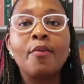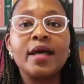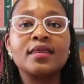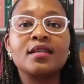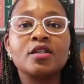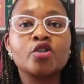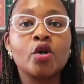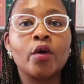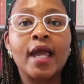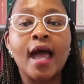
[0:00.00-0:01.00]
But the
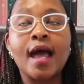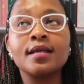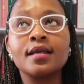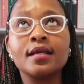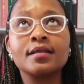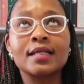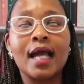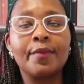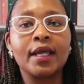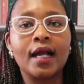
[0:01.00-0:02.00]
show is
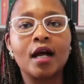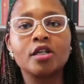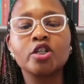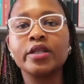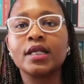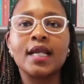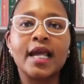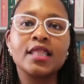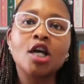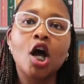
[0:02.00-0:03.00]
coming out on the
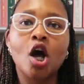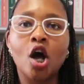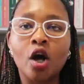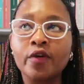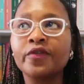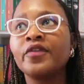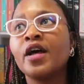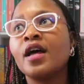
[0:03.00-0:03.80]
9th of